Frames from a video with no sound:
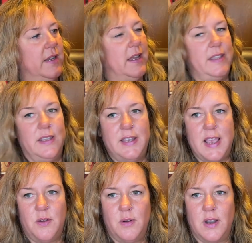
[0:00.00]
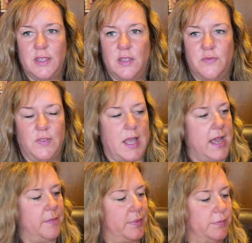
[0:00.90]
And then now we're at the
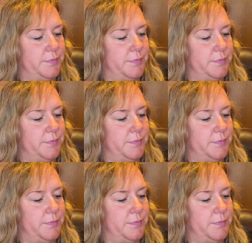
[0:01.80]
flap,